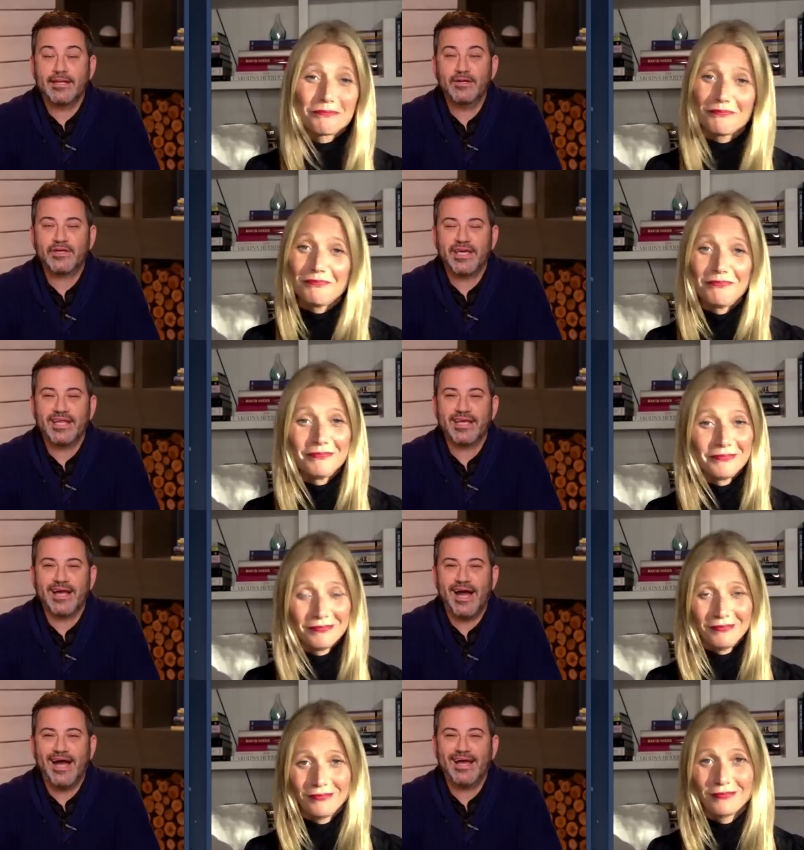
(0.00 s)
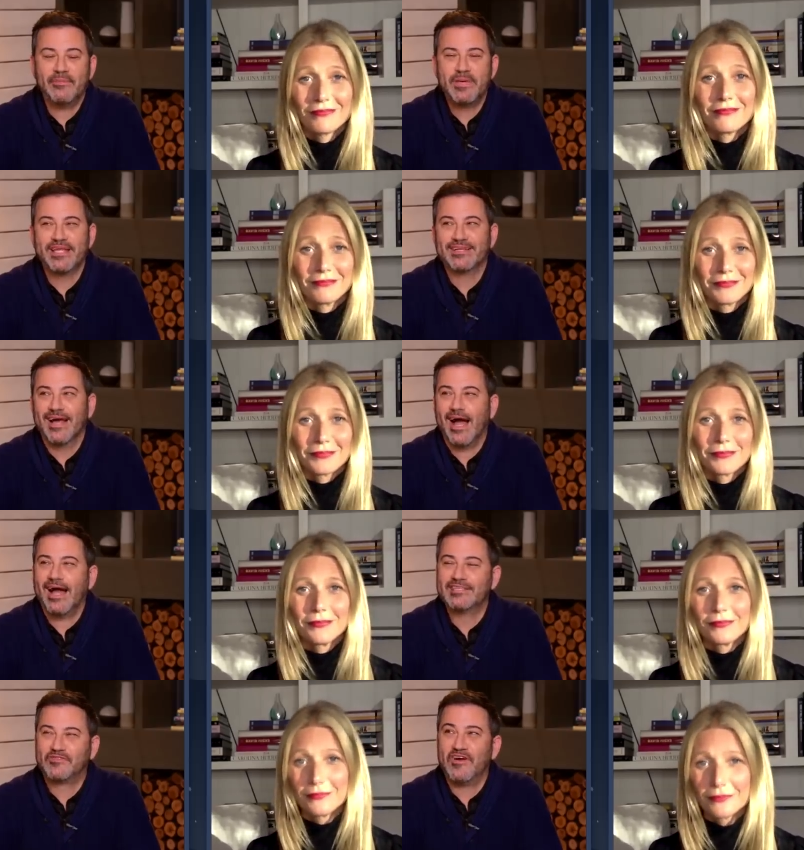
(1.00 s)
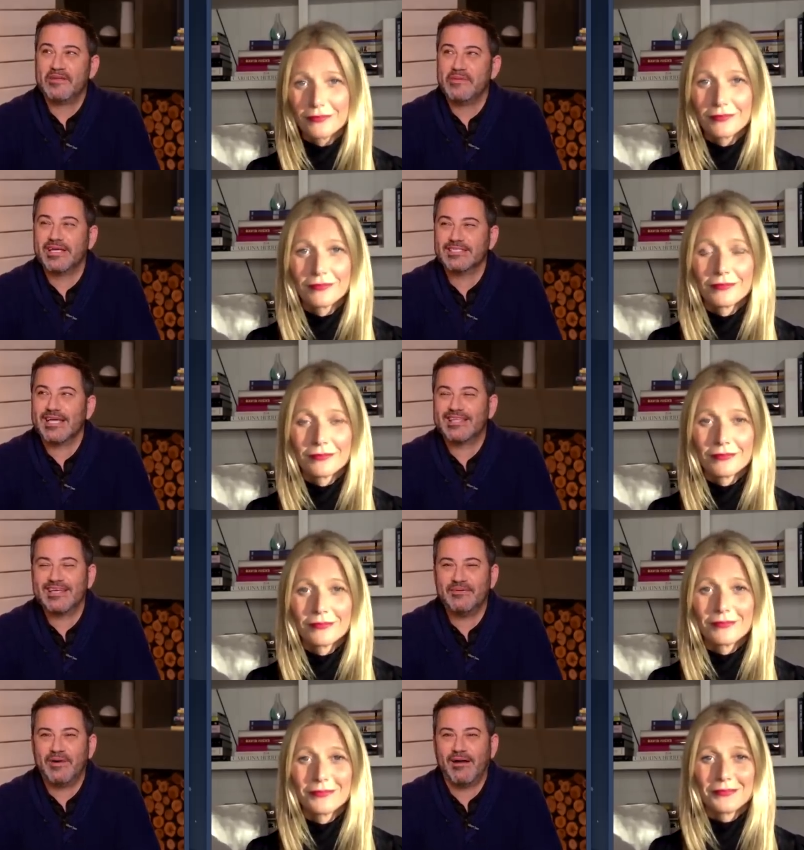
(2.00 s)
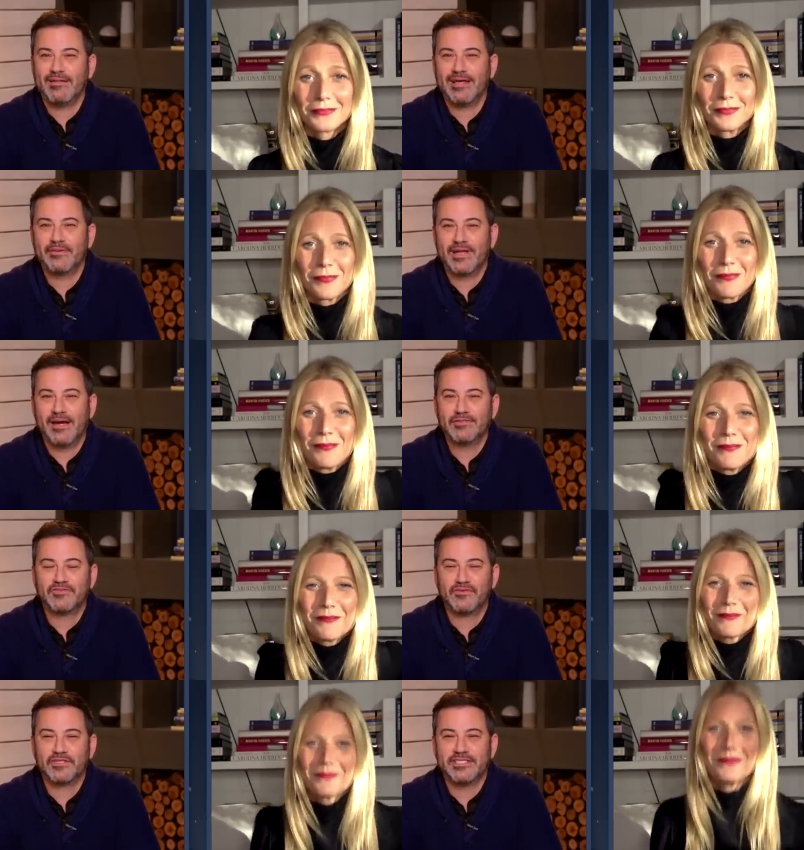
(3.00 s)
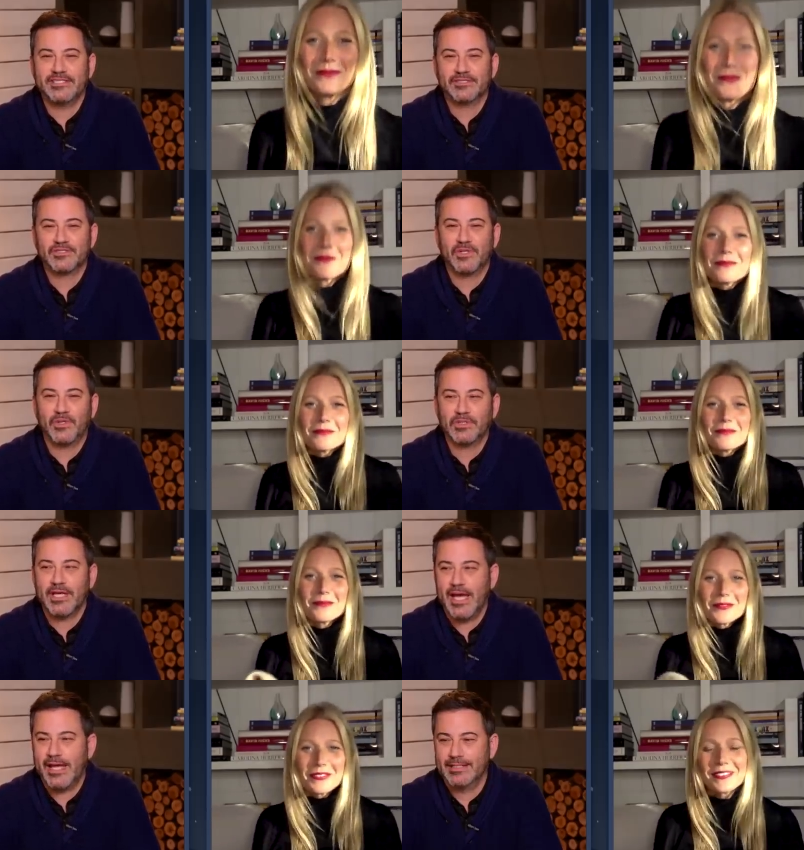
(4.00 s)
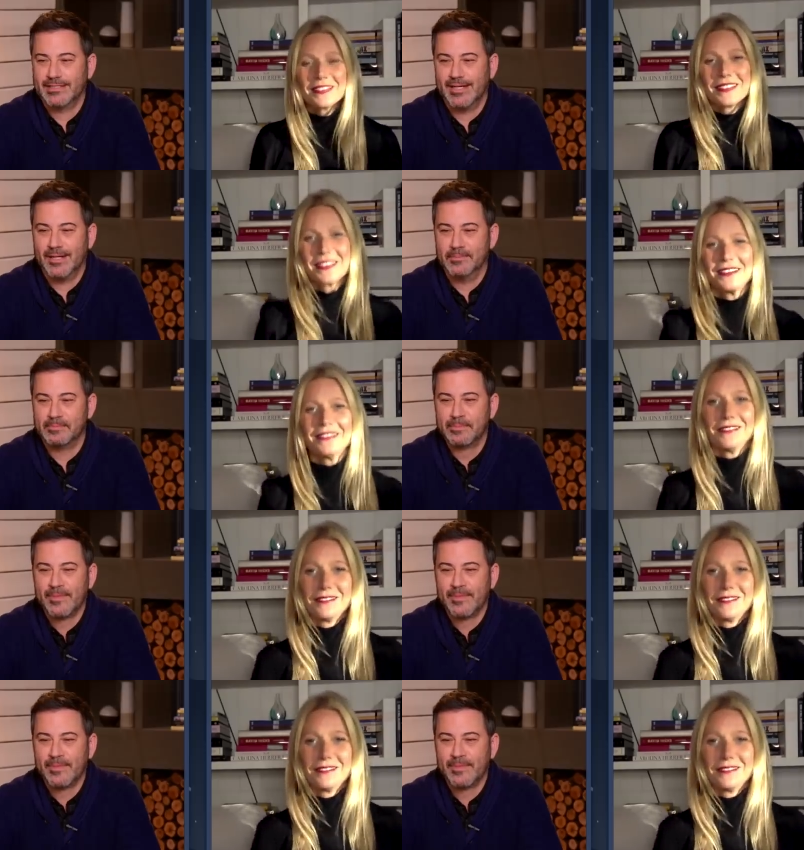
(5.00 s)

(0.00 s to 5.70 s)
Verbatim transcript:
Speaker 1: no kidding. I, I mean, it's funny because I think about like when I was fourteen years old, and, um,